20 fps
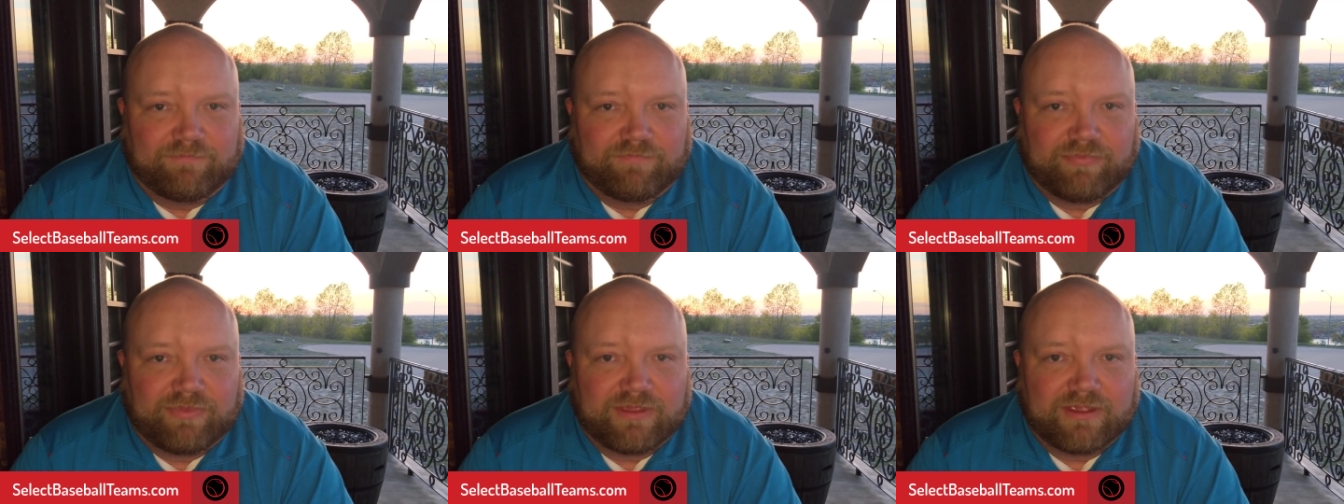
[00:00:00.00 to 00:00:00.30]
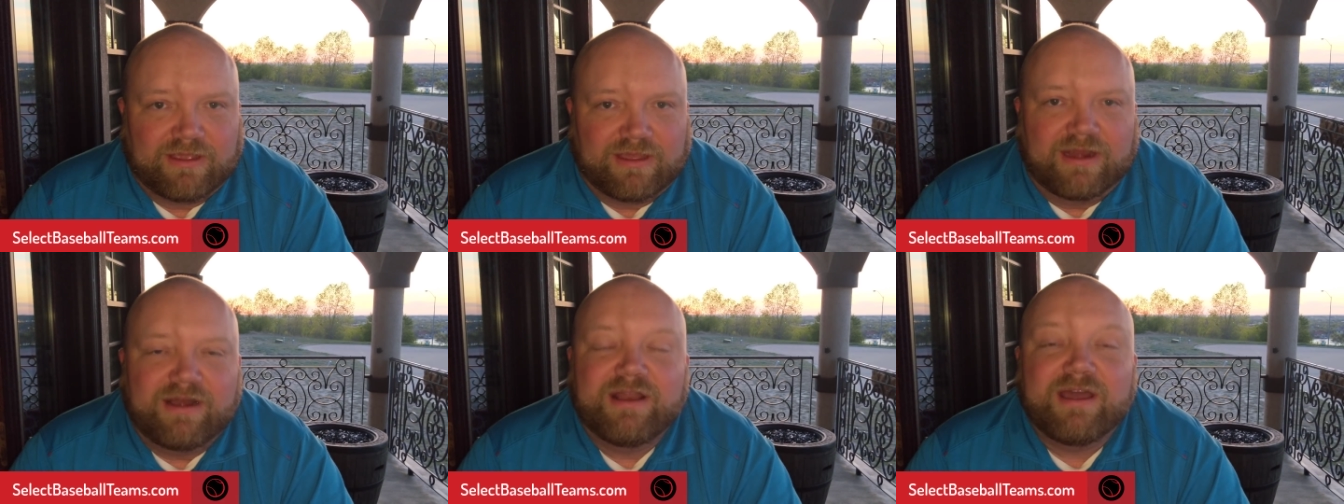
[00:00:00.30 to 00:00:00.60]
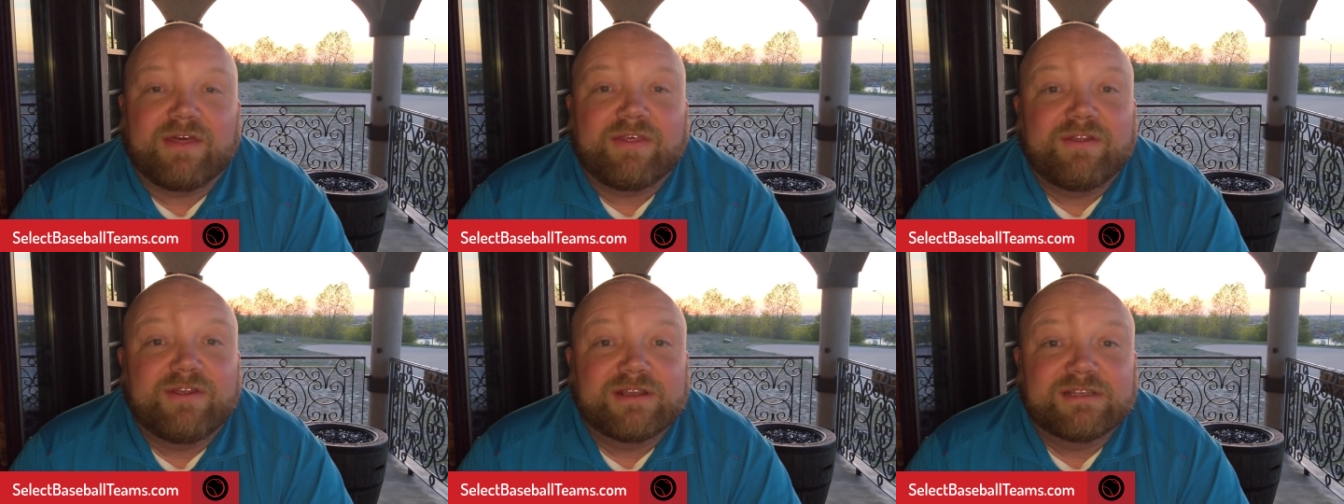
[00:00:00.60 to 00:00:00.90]

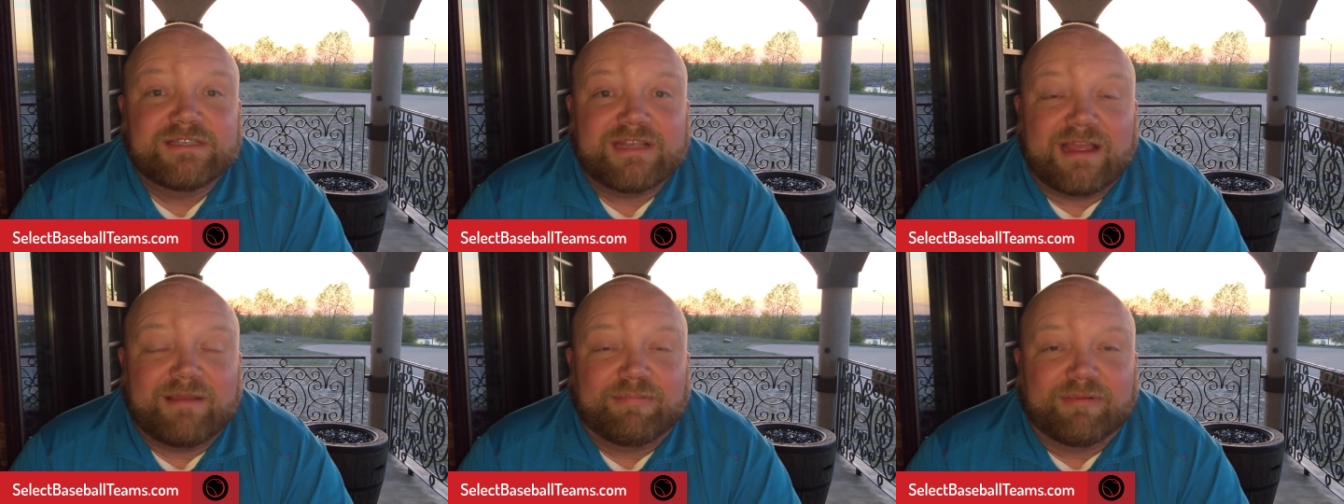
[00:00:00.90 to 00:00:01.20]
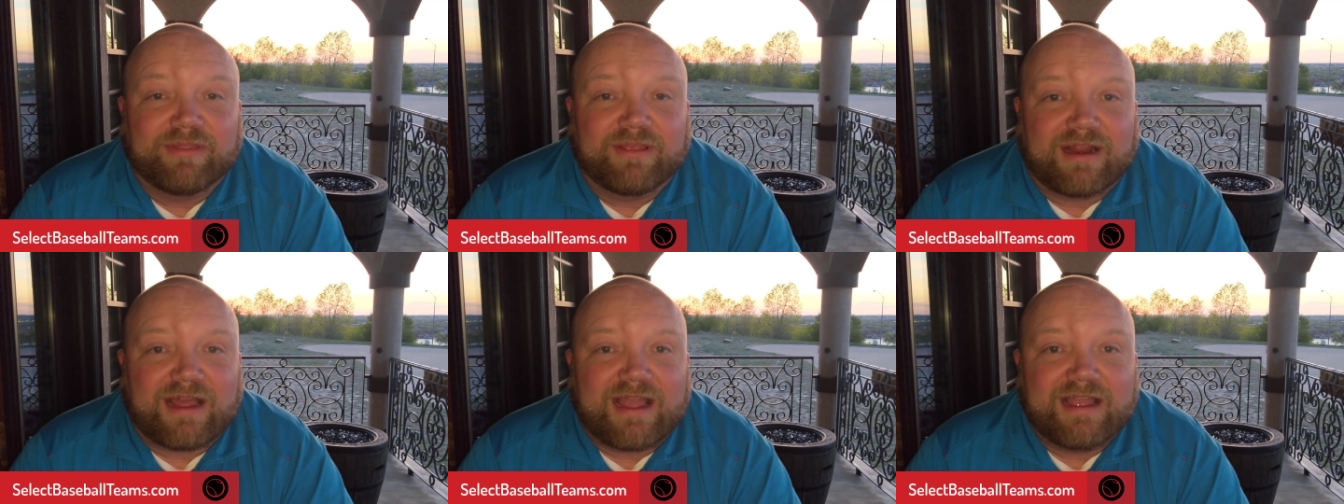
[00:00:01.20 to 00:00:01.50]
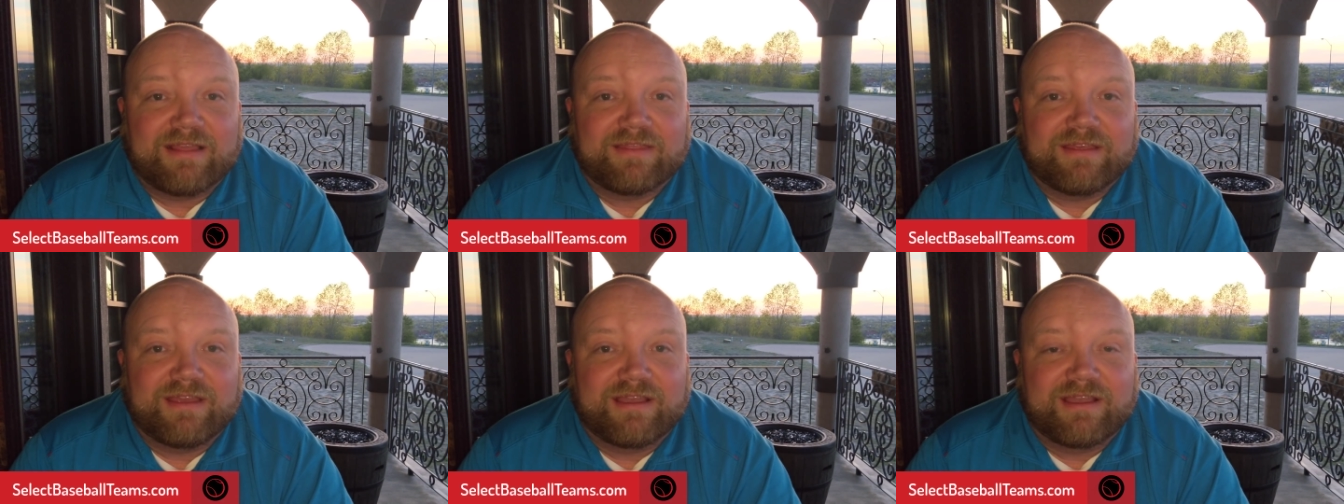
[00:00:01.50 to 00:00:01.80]
Another example that I can
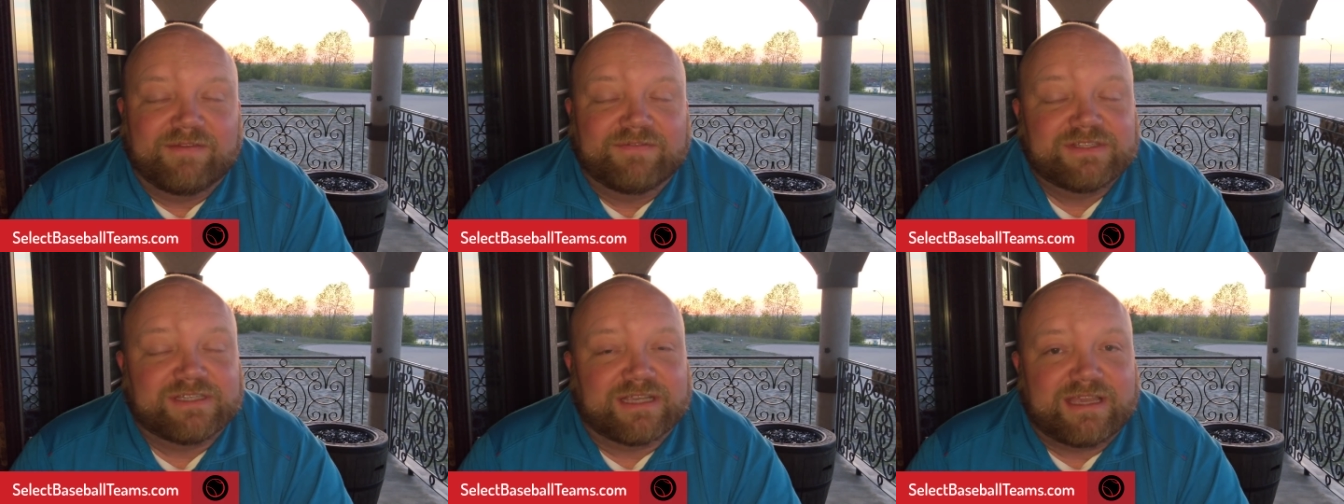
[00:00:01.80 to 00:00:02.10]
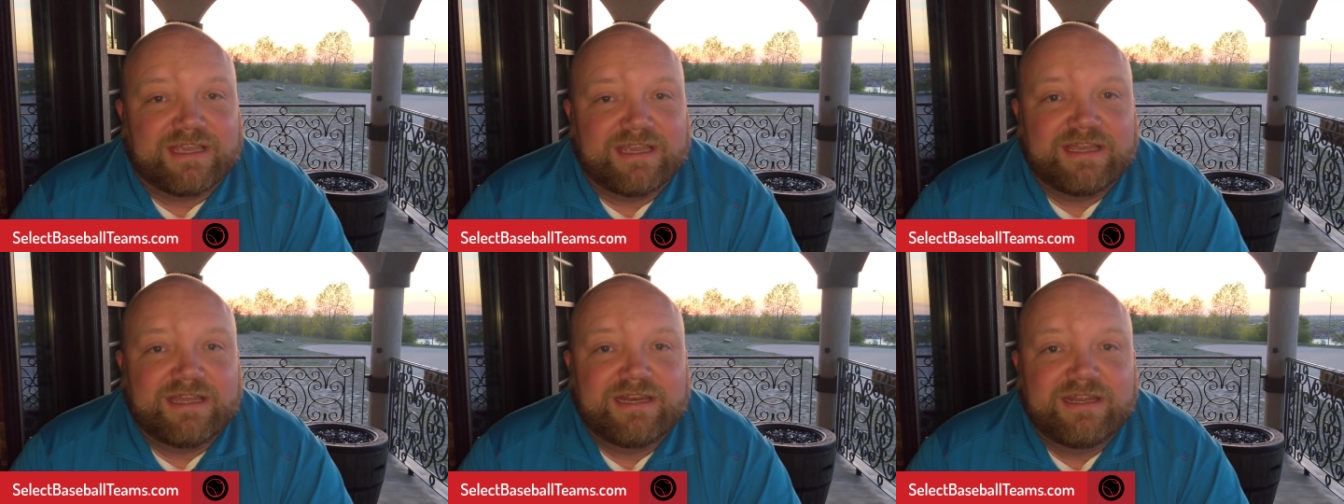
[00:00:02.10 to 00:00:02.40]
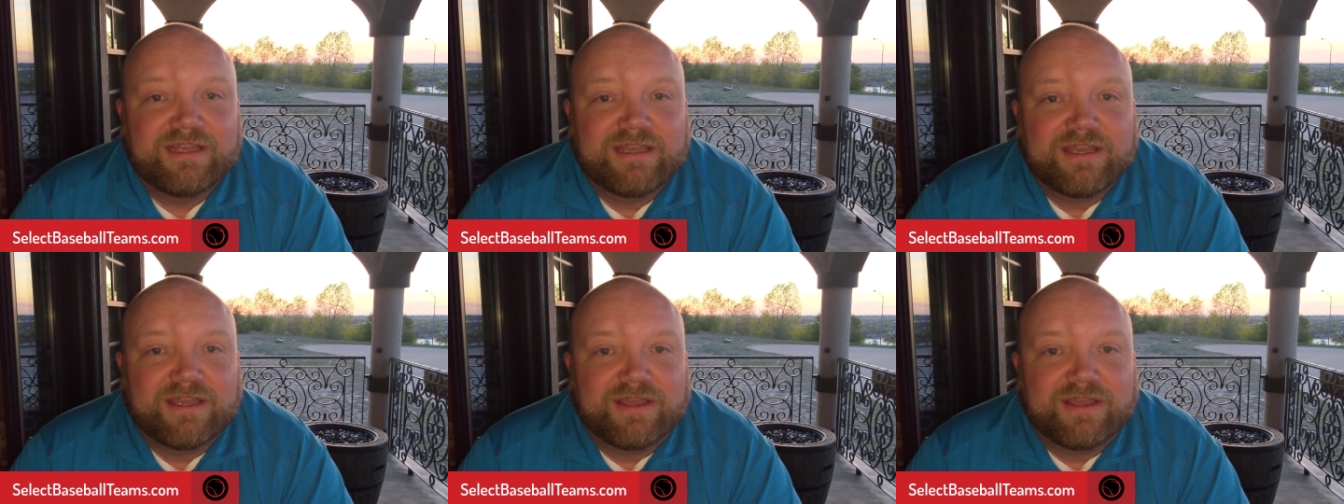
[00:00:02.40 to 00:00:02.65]
think of is a kid